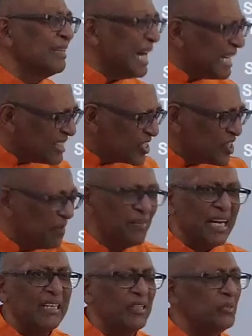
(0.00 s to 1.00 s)
That is your
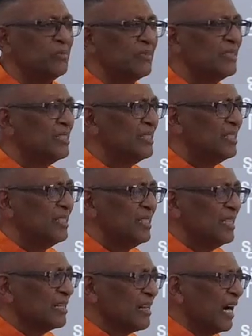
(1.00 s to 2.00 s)
value.
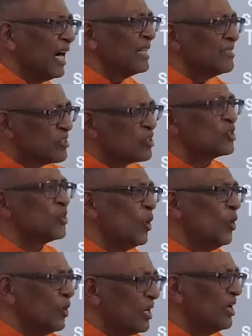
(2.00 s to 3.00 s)
God
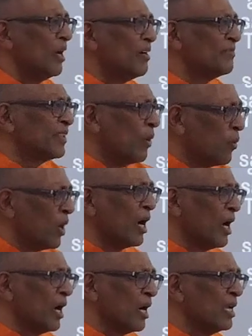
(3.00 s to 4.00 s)
so loved the
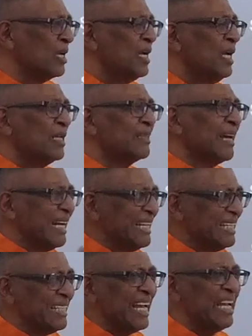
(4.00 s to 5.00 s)
world that
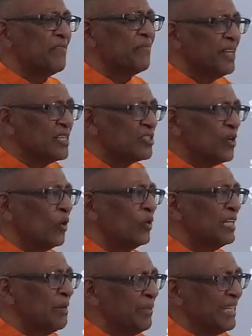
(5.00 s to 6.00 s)
he gave his
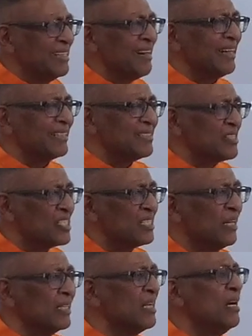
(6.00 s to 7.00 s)
only begotten
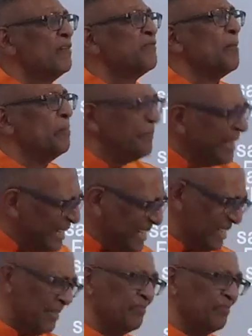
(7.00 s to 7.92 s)
Son for me.